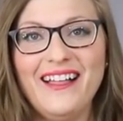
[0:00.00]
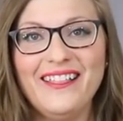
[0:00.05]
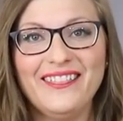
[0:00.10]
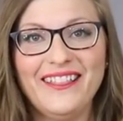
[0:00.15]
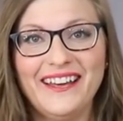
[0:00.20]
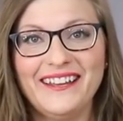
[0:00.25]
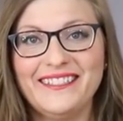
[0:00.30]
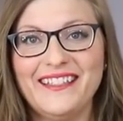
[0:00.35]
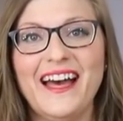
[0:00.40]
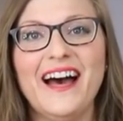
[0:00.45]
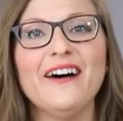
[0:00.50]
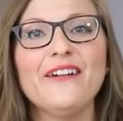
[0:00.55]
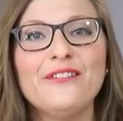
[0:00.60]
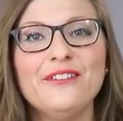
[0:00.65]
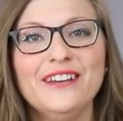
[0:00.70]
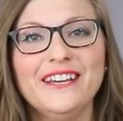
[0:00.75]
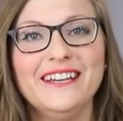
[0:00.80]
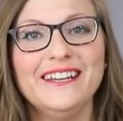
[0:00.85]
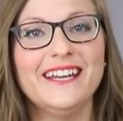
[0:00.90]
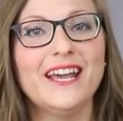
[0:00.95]
like the
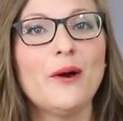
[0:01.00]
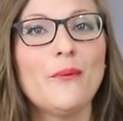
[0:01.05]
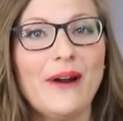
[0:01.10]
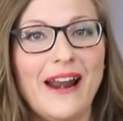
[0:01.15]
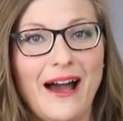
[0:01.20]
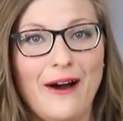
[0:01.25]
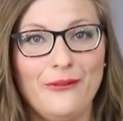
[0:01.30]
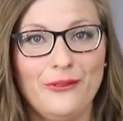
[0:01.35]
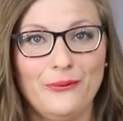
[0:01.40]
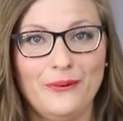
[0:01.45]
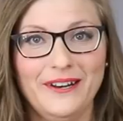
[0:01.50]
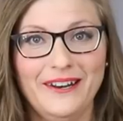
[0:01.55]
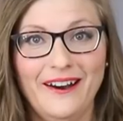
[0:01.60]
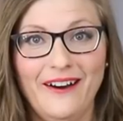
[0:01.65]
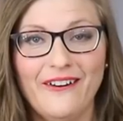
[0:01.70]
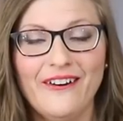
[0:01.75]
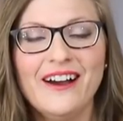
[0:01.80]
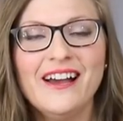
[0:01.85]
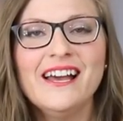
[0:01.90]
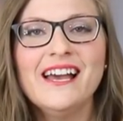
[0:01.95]
healthy eating went out the
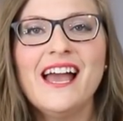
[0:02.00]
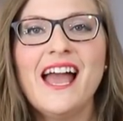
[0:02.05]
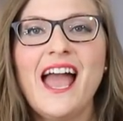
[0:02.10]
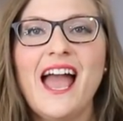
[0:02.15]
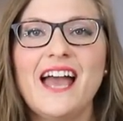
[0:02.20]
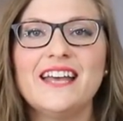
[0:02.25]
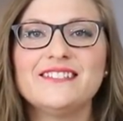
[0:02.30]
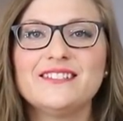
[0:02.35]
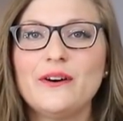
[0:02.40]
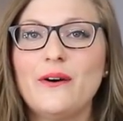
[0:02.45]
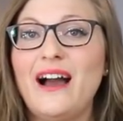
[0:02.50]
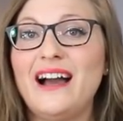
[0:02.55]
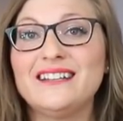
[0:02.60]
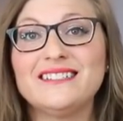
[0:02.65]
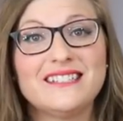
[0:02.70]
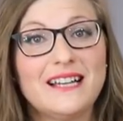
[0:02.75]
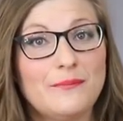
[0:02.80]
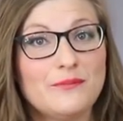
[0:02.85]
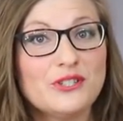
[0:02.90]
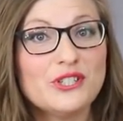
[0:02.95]
window, and so I
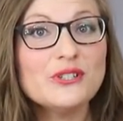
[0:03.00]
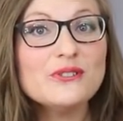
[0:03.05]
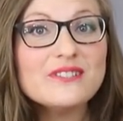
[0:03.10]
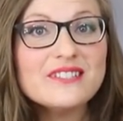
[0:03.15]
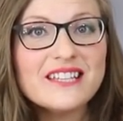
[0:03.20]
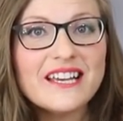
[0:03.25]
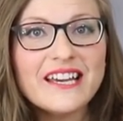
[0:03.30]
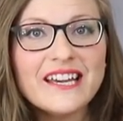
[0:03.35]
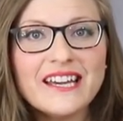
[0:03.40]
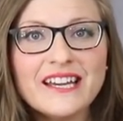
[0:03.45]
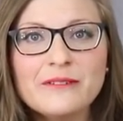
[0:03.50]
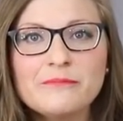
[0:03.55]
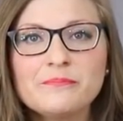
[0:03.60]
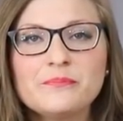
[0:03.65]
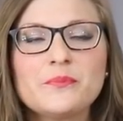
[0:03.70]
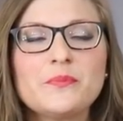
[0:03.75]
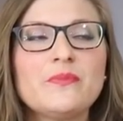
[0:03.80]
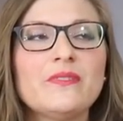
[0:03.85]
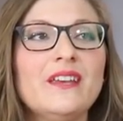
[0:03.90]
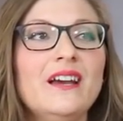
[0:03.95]
stopped juicing,
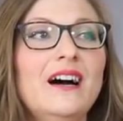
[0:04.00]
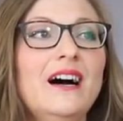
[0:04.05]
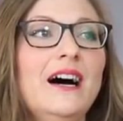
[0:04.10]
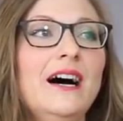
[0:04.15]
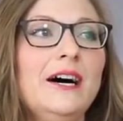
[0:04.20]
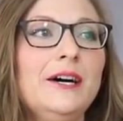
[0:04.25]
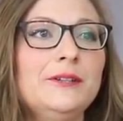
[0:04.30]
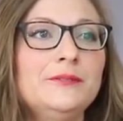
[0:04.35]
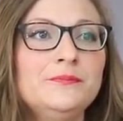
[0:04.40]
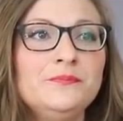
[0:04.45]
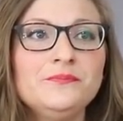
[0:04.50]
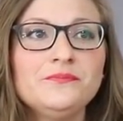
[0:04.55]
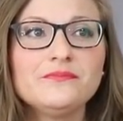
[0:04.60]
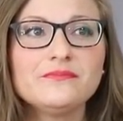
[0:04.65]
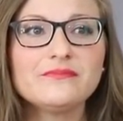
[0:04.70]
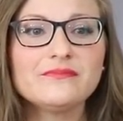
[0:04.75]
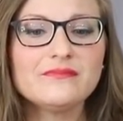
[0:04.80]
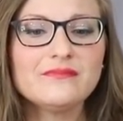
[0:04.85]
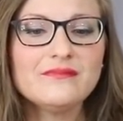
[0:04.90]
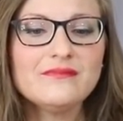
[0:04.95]

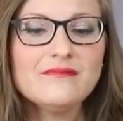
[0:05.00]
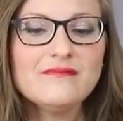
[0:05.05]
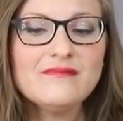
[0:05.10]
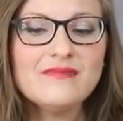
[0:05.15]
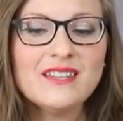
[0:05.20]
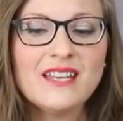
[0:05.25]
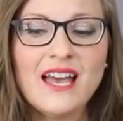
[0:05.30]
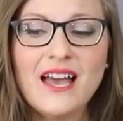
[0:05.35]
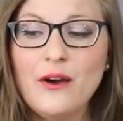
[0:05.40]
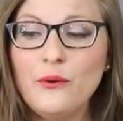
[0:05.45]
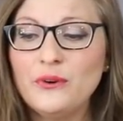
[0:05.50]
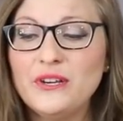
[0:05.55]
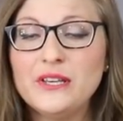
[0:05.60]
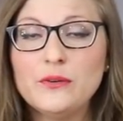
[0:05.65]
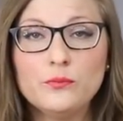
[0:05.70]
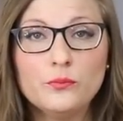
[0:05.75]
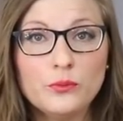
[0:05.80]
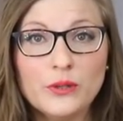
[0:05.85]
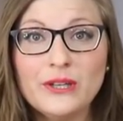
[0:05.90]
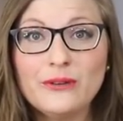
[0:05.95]
and
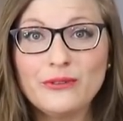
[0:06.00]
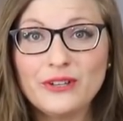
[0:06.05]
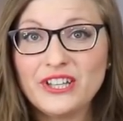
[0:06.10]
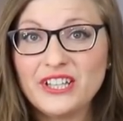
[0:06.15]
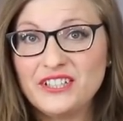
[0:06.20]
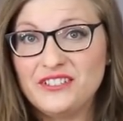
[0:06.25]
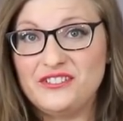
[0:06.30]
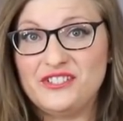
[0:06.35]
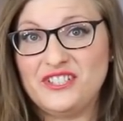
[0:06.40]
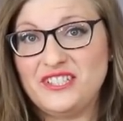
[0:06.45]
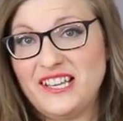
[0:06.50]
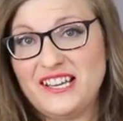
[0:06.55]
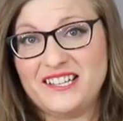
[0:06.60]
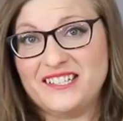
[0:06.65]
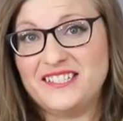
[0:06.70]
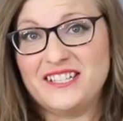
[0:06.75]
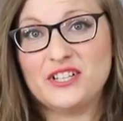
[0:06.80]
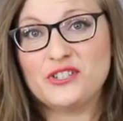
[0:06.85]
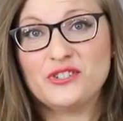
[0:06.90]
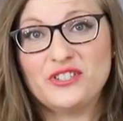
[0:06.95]
we really just like
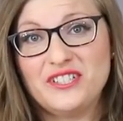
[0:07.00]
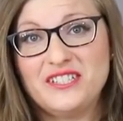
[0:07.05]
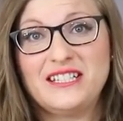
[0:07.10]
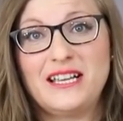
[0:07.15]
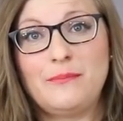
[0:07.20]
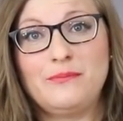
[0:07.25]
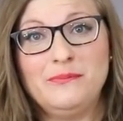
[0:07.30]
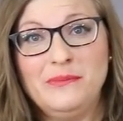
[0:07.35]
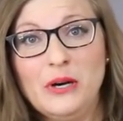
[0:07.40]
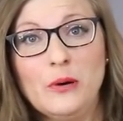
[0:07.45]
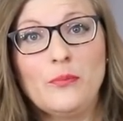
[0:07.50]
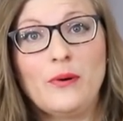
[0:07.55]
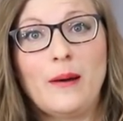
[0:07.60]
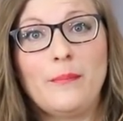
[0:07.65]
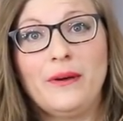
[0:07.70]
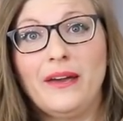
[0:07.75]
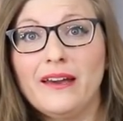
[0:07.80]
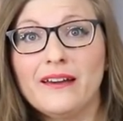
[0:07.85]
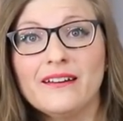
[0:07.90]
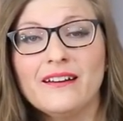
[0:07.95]
essentially stopped meal
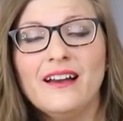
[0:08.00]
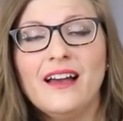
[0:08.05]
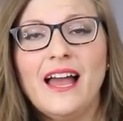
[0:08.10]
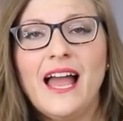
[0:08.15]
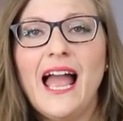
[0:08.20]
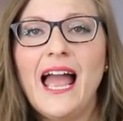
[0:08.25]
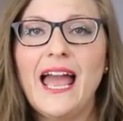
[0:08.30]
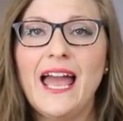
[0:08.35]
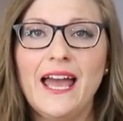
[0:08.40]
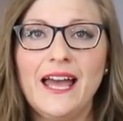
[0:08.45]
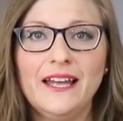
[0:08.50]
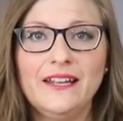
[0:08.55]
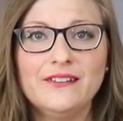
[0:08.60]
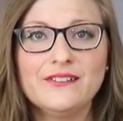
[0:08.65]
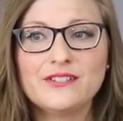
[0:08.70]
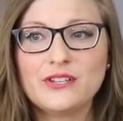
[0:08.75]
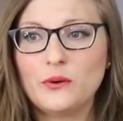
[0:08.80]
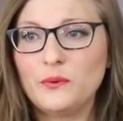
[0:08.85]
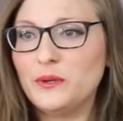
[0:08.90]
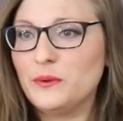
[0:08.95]
prepping, and
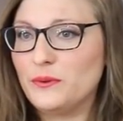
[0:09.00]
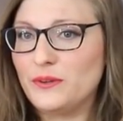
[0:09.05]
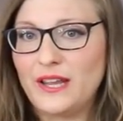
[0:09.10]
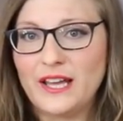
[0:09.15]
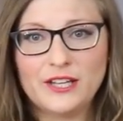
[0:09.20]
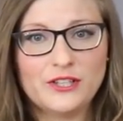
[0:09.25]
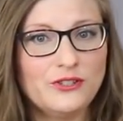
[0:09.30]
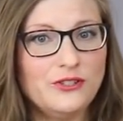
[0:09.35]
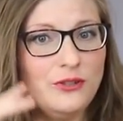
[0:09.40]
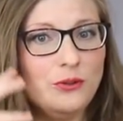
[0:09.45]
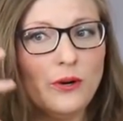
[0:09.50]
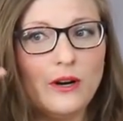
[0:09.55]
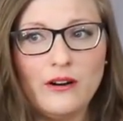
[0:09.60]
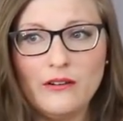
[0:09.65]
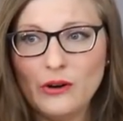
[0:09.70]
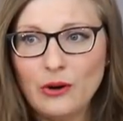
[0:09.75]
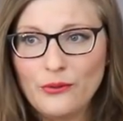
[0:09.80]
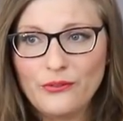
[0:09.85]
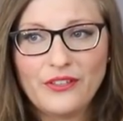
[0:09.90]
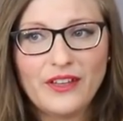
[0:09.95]
so we were like doing
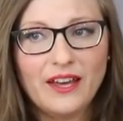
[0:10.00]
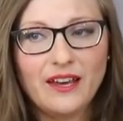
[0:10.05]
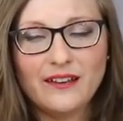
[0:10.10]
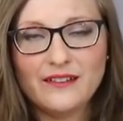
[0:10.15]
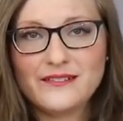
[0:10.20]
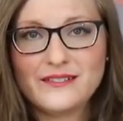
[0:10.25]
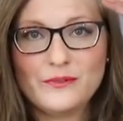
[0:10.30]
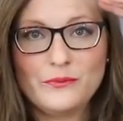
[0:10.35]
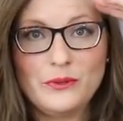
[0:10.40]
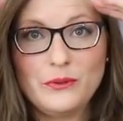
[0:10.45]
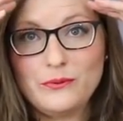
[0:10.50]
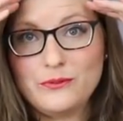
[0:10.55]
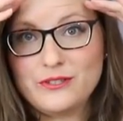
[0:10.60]
our own things, and